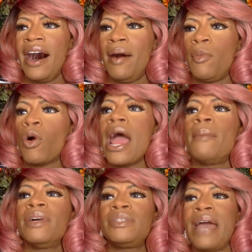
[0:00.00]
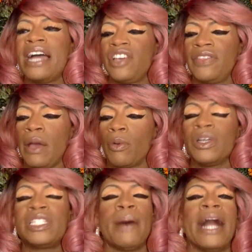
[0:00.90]
um, or how much magic they
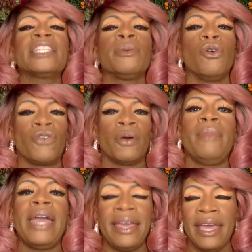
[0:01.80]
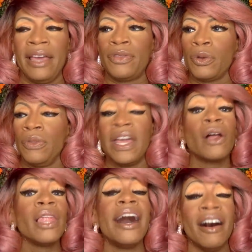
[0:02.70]
were responsible for making through
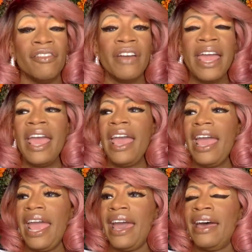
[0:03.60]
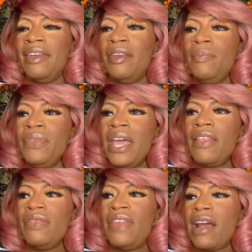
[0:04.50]
their love, mm. and
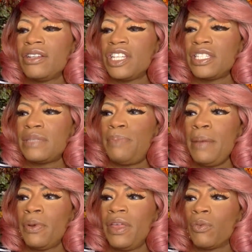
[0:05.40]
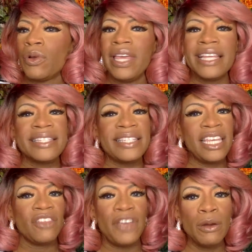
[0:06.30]
they are just people that really can
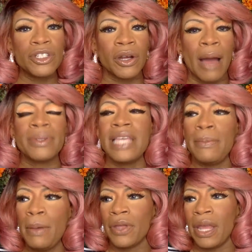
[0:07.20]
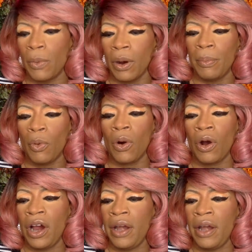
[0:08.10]
see the future. I would say people that were
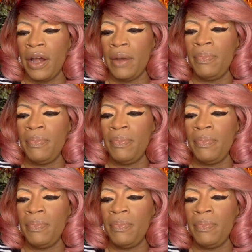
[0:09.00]
born